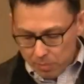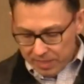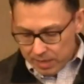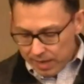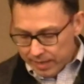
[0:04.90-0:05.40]
going to
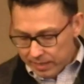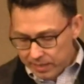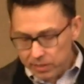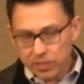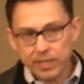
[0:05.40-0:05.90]
be
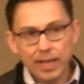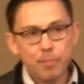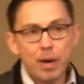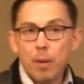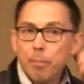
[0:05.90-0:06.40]
talking to you
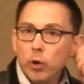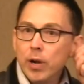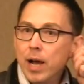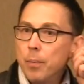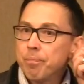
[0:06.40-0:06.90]
today about
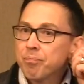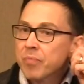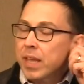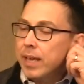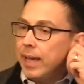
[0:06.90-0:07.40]
burnout
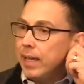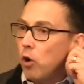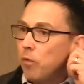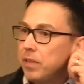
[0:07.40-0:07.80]
and